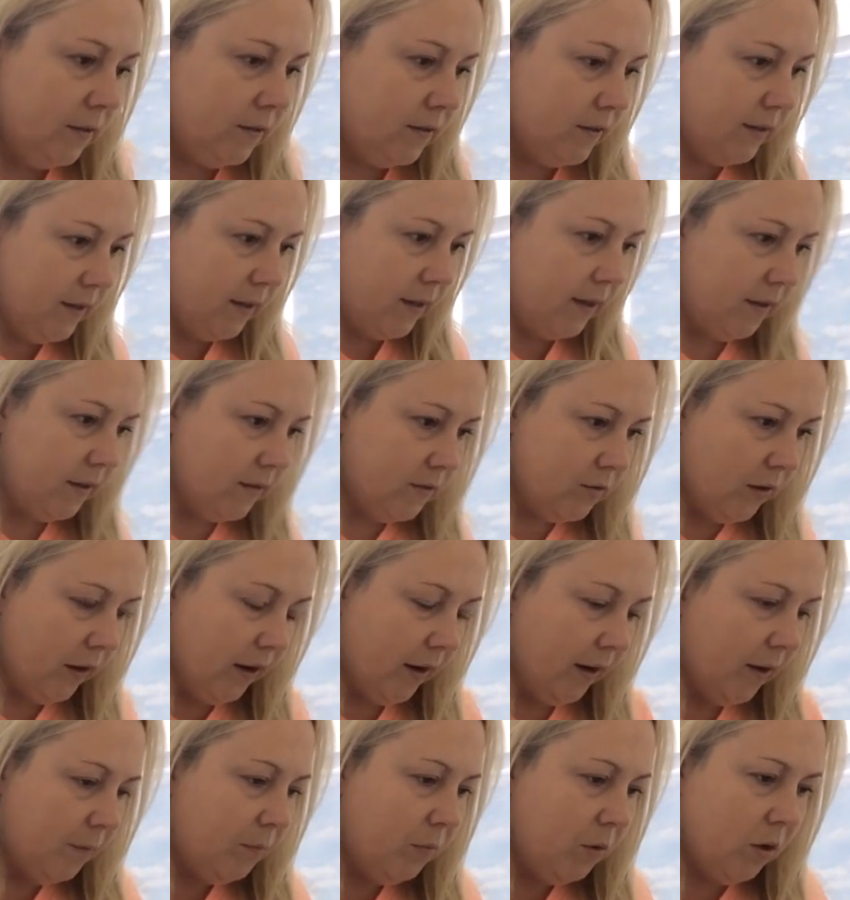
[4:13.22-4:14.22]
It says,
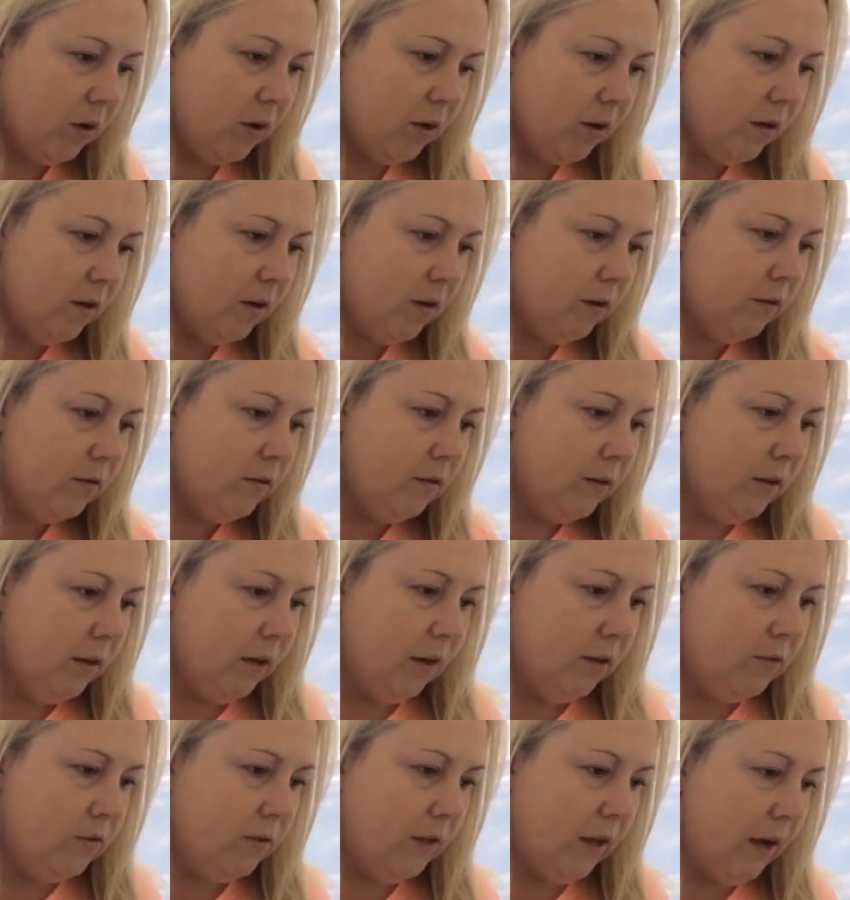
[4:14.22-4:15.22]
right, I'm not gonna,
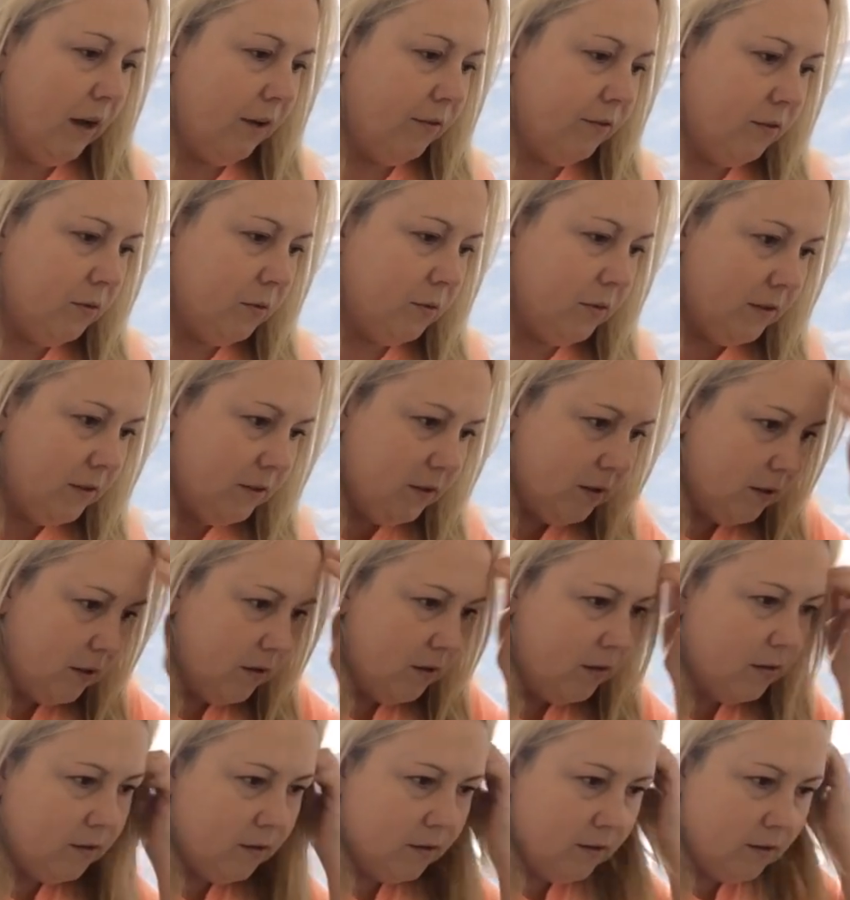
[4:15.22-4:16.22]
I'll do that afterwards.
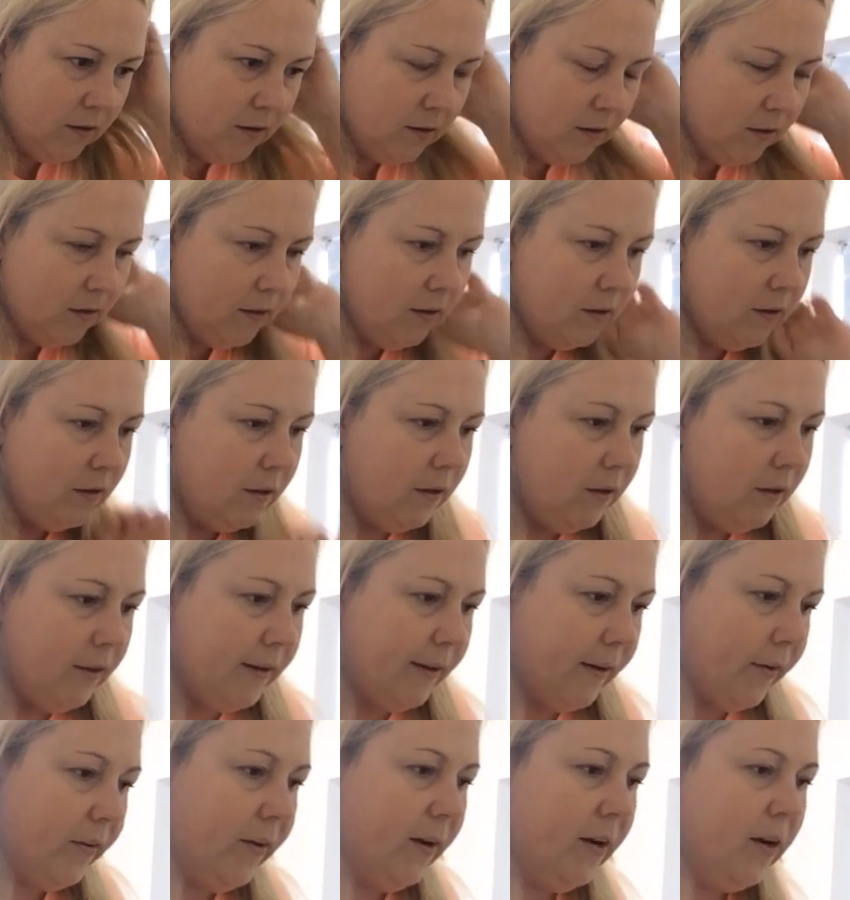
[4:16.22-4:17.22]

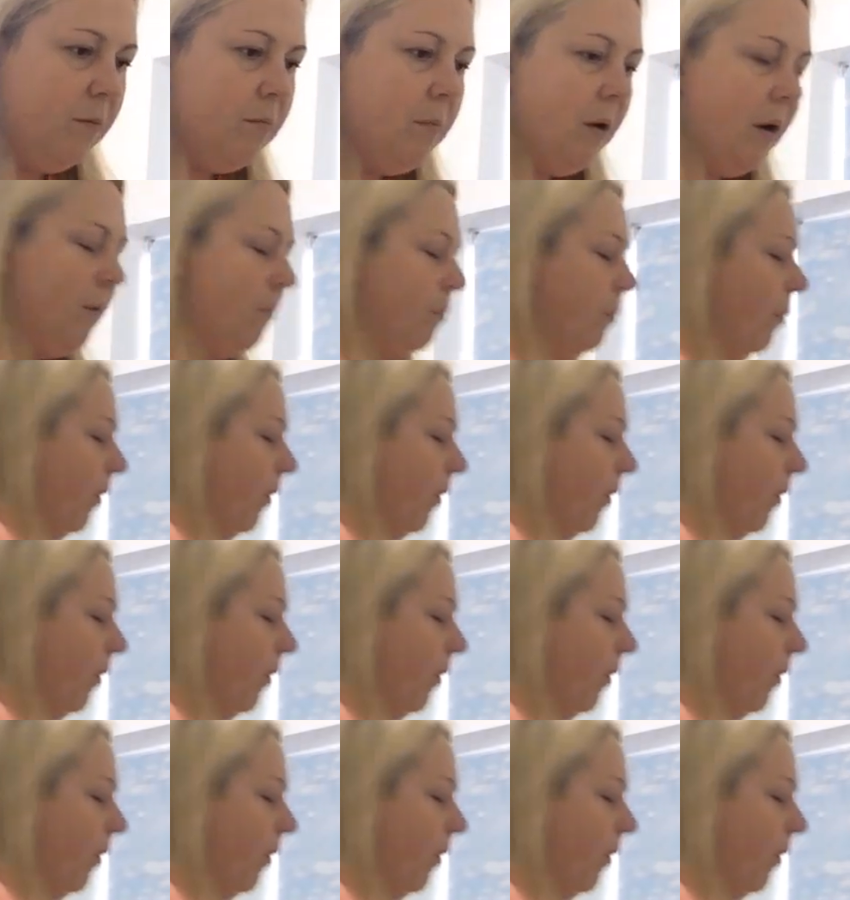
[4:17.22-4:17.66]
Now I need my